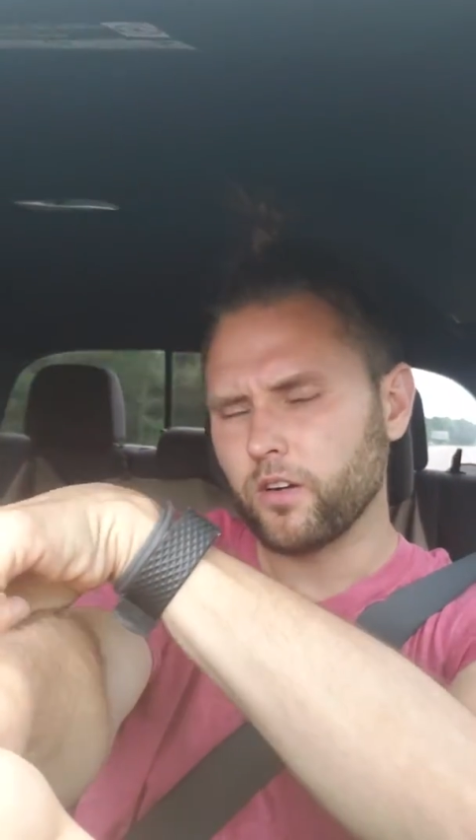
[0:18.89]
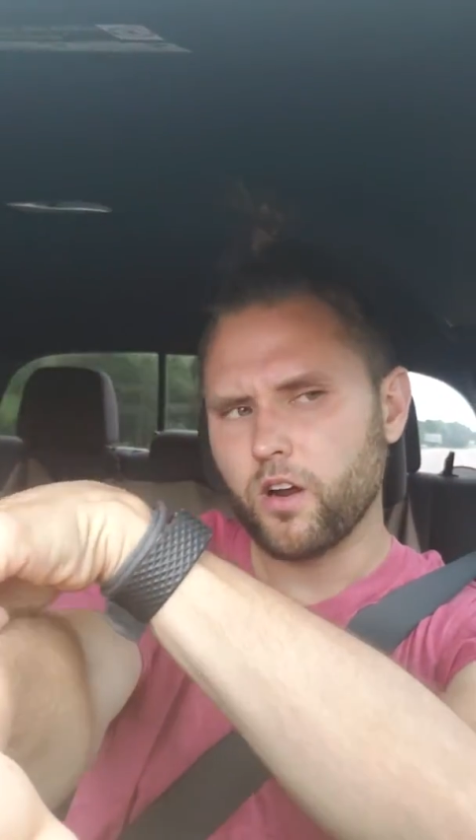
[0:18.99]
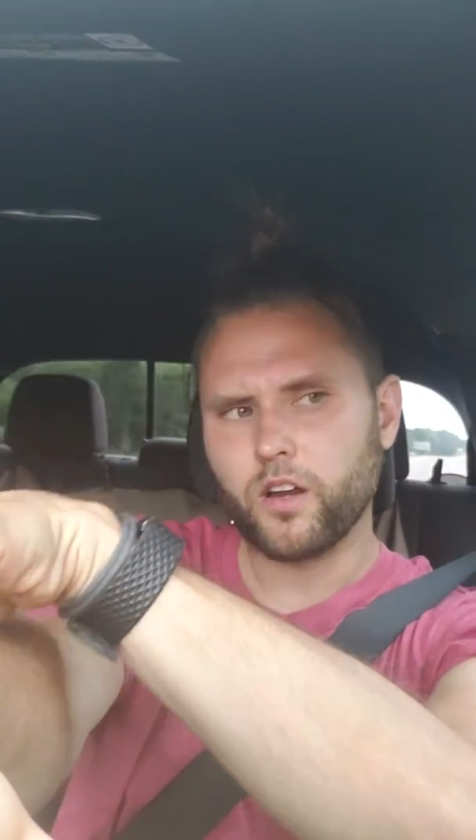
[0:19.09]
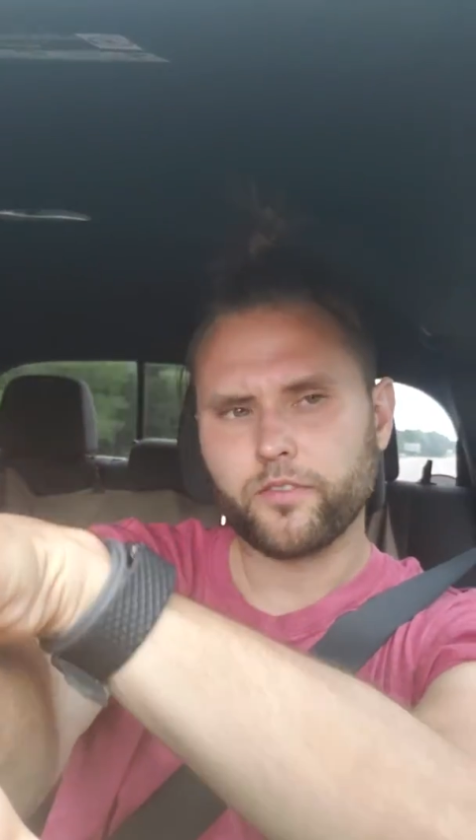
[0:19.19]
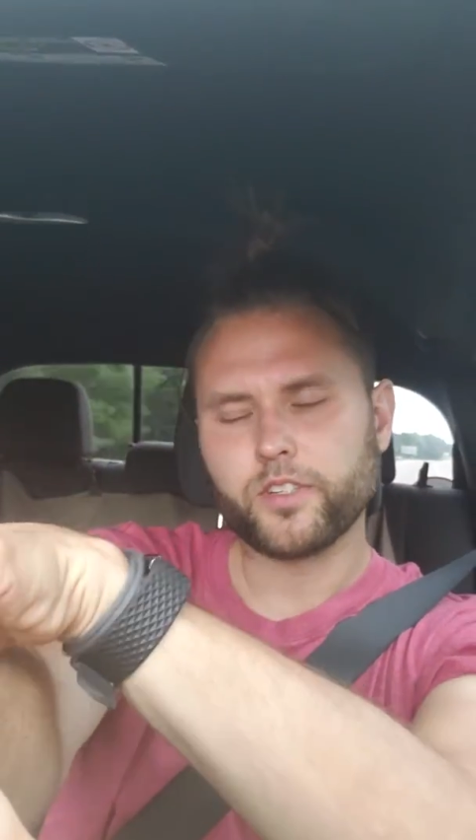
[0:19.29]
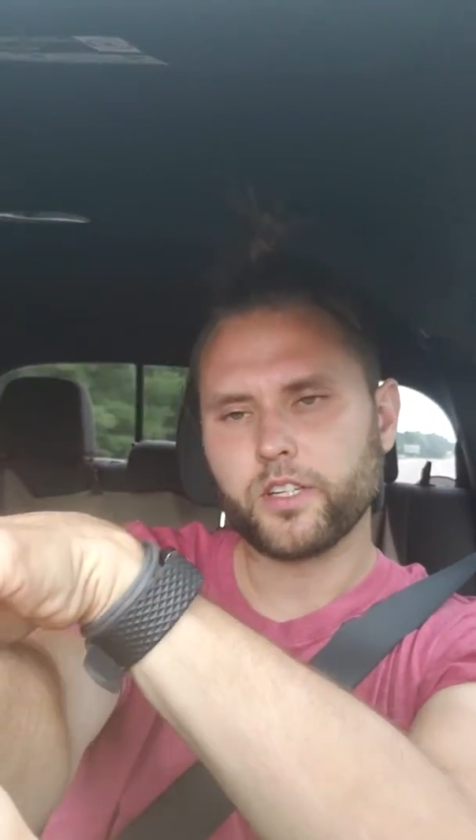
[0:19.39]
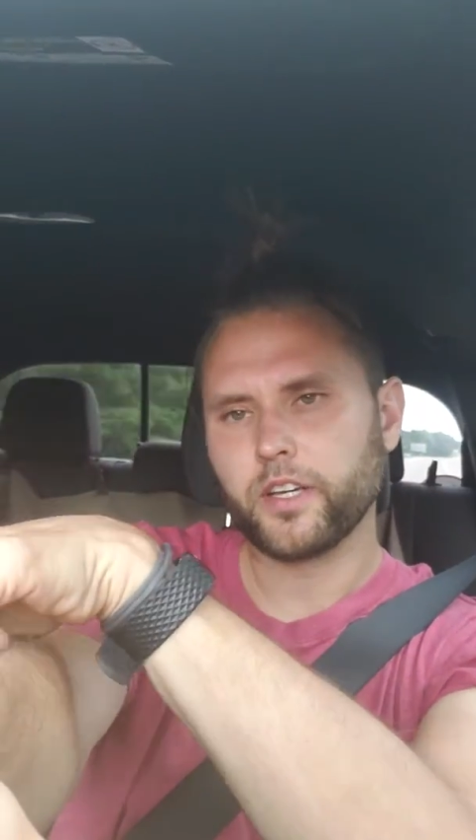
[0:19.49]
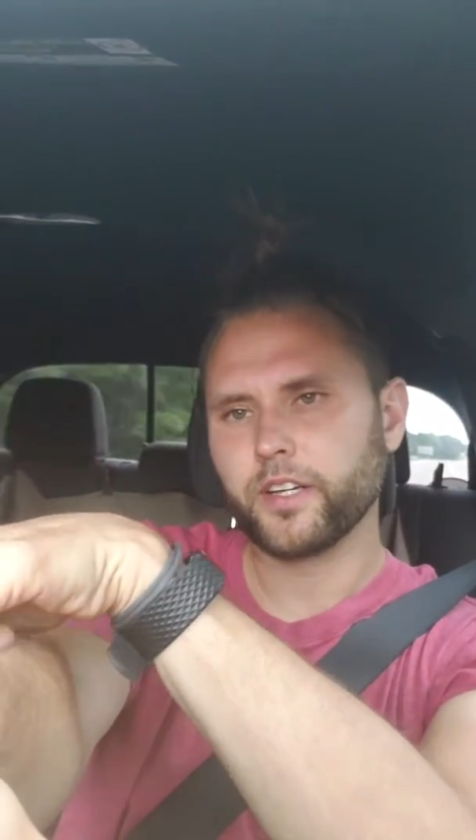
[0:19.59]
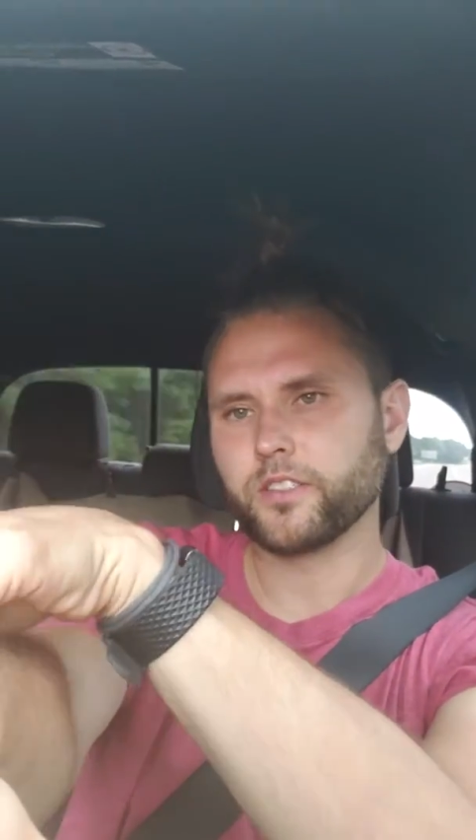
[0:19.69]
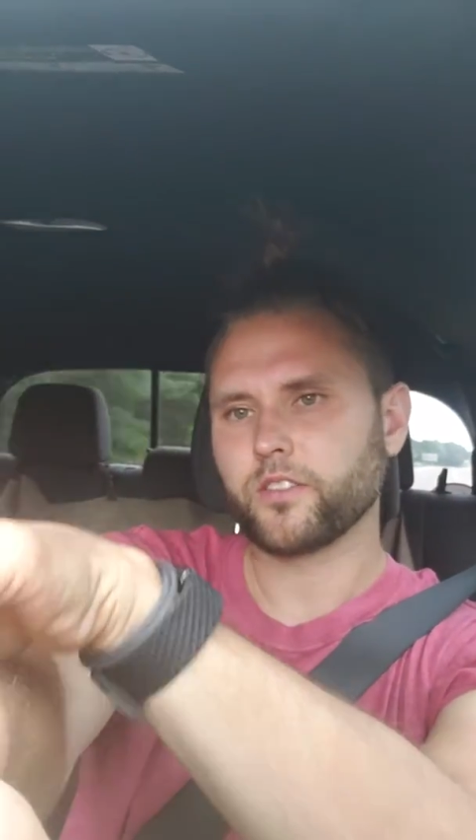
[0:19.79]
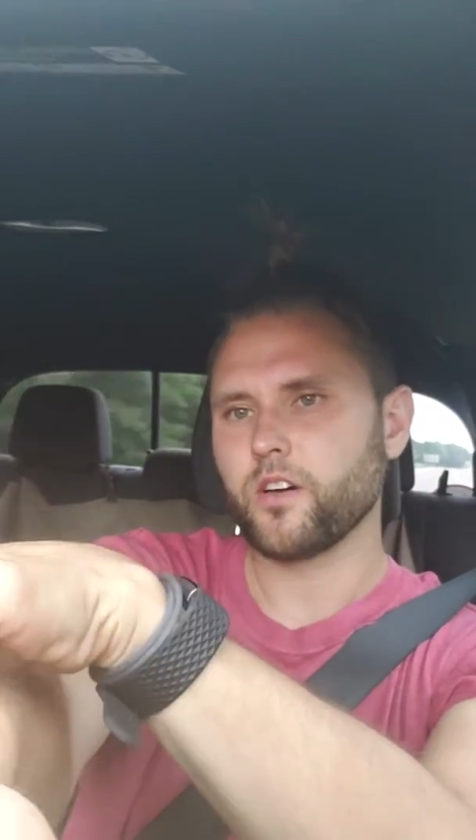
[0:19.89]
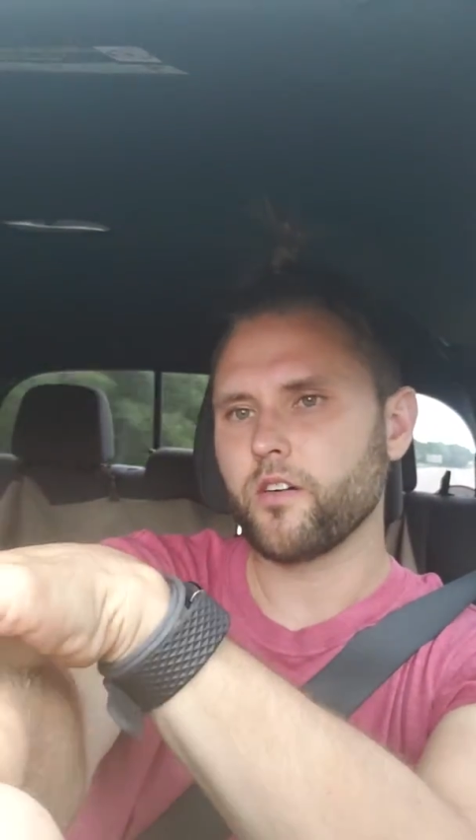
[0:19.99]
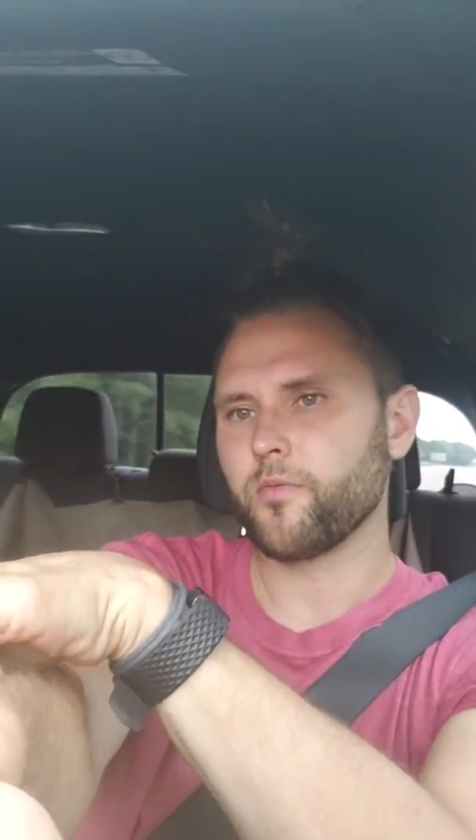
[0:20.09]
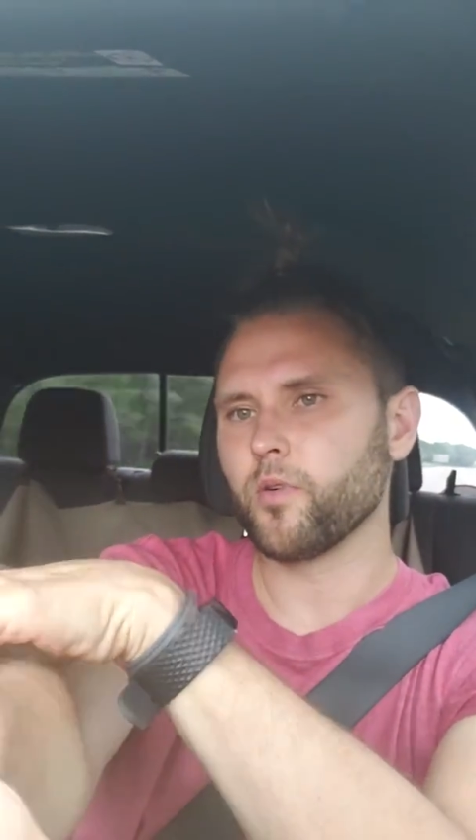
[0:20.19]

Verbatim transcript: the chronic fatigue and stuff,